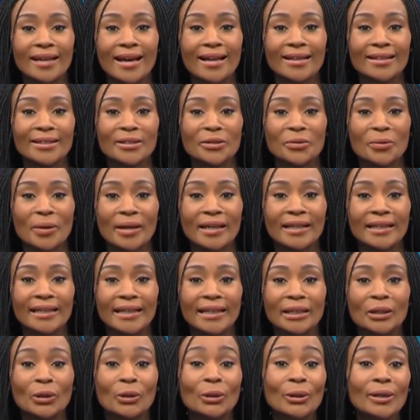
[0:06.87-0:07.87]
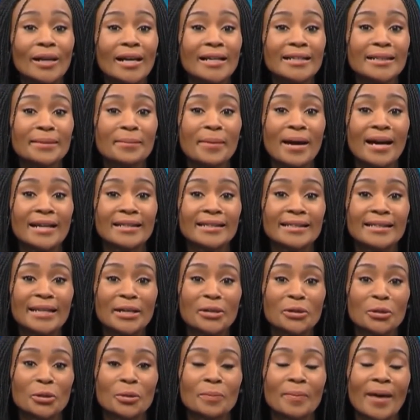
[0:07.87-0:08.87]
Others reckon it could undermine
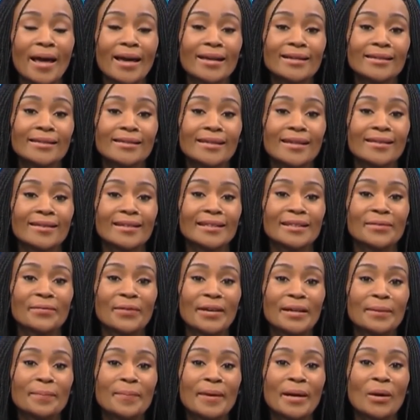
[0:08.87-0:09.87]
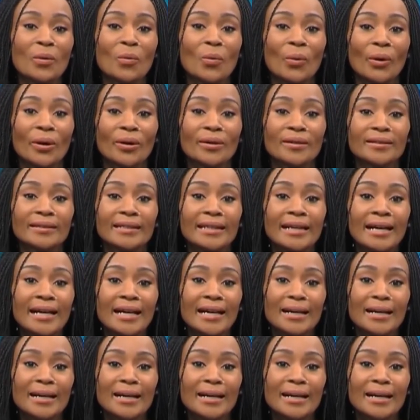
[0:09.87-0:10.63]
central banks in the developing world.